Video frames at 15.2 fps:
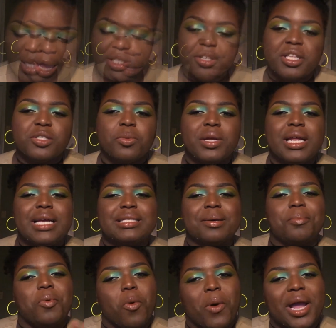So this one is a
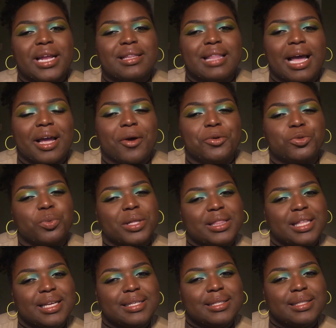point that goes with
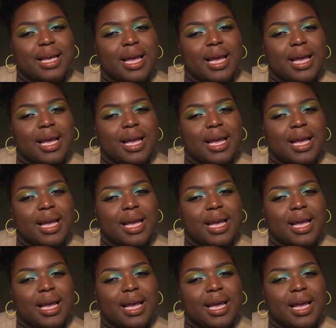this,